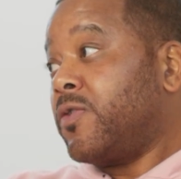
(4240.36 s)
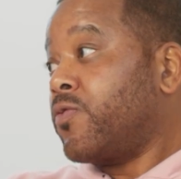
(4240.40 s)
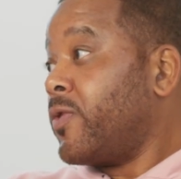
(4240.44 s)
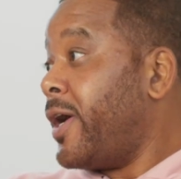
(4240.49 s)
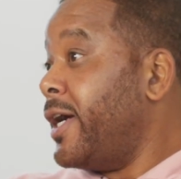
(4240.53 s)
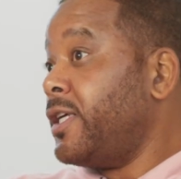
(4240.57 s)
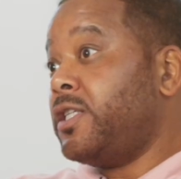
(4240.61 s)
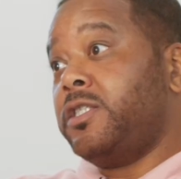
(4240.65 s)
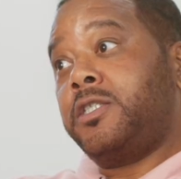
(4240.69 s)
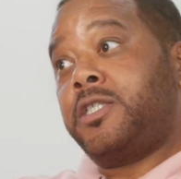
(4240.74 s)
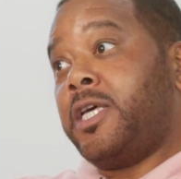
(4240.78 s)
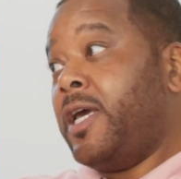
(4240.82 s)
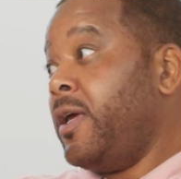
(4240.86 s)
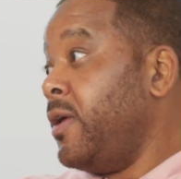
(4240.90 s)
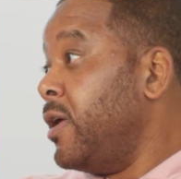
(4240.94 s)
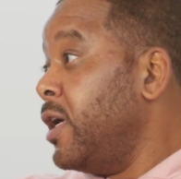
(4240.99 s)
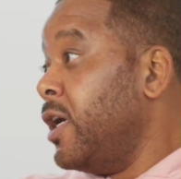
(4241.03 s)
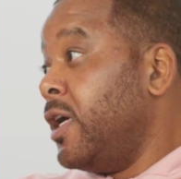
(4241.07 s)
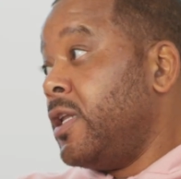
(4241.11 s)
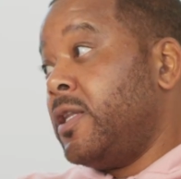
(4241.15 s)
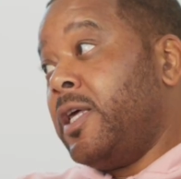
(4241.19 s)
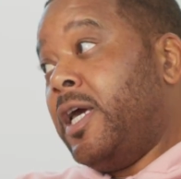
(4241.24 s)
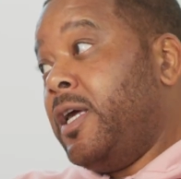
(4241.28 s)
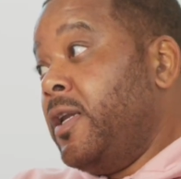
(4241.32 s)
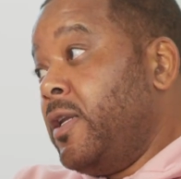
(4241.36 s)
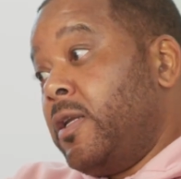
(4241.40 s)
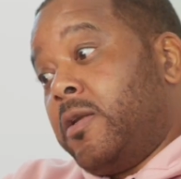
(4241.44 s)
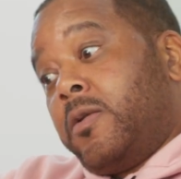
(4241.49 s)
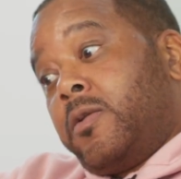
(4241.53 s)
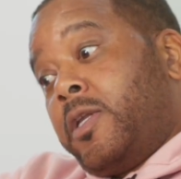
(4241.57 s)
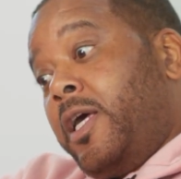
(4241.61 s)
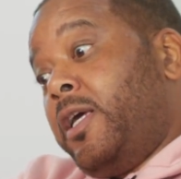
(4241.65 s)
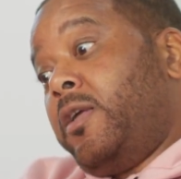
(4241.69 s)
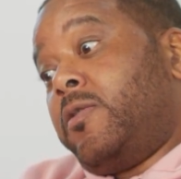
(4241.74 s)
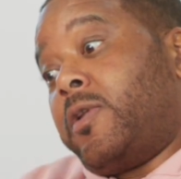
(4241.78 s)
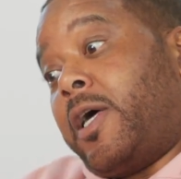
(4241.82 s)
and righteousness.
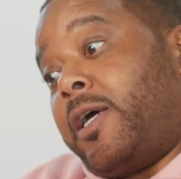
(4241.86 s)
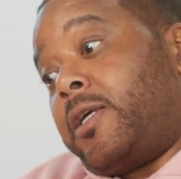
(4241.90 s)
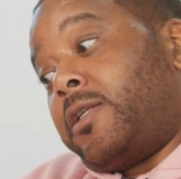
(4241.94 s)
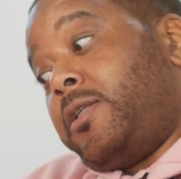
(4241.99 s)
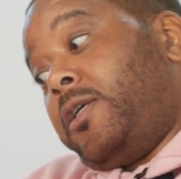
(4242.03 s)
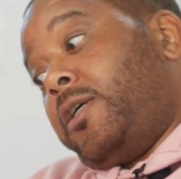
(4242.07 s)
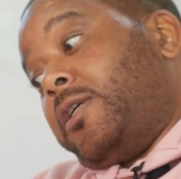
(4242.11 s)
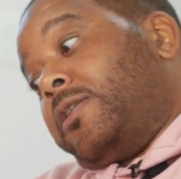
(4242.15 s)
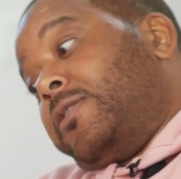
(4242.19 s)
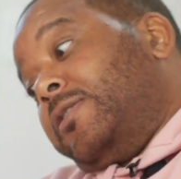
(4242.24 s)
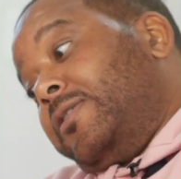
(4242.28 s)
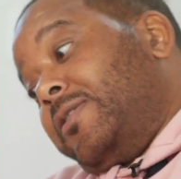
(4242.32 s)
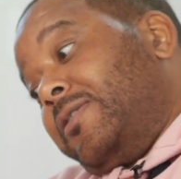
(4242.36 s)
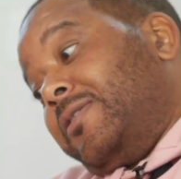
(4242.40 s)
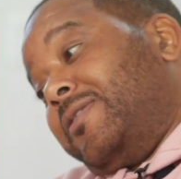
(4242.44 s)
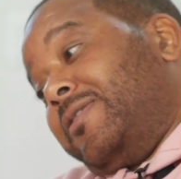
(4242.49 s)
They like this.